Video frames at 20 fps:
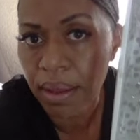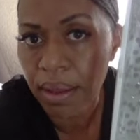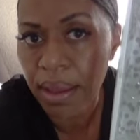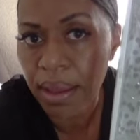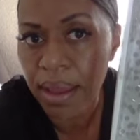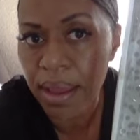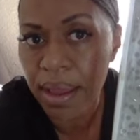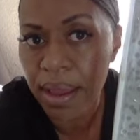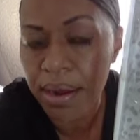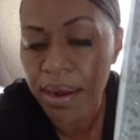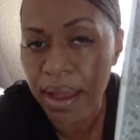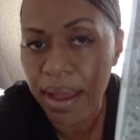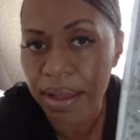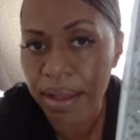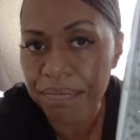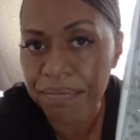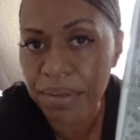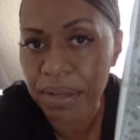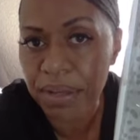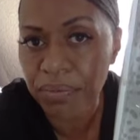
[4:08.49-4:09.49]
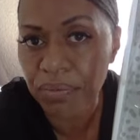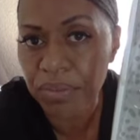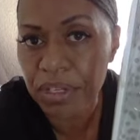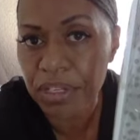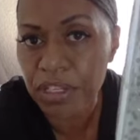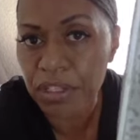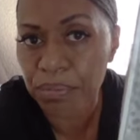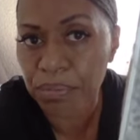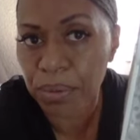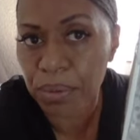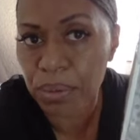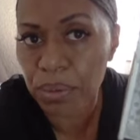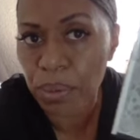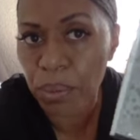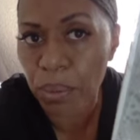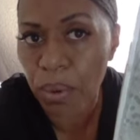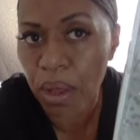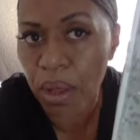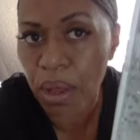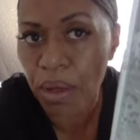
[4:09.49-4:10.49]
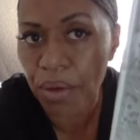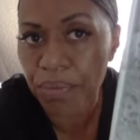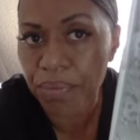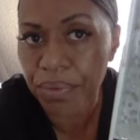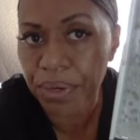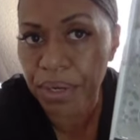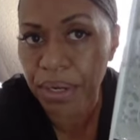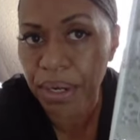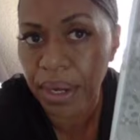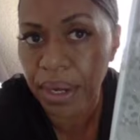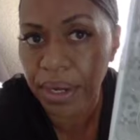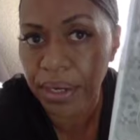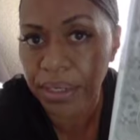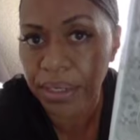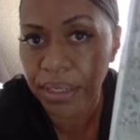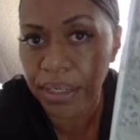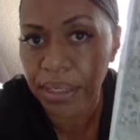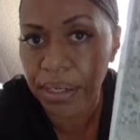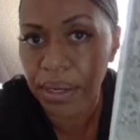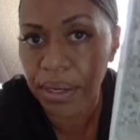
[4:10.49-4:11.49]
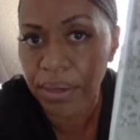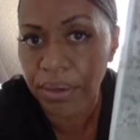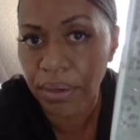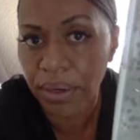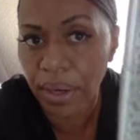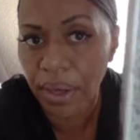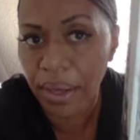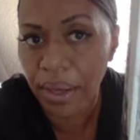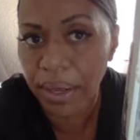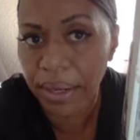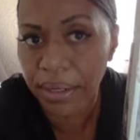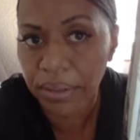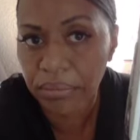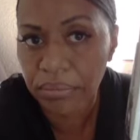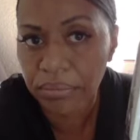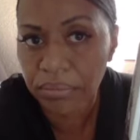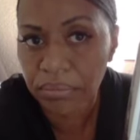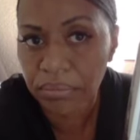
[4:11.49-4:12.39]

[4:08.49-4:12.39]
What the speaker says: And I found this for $12.99.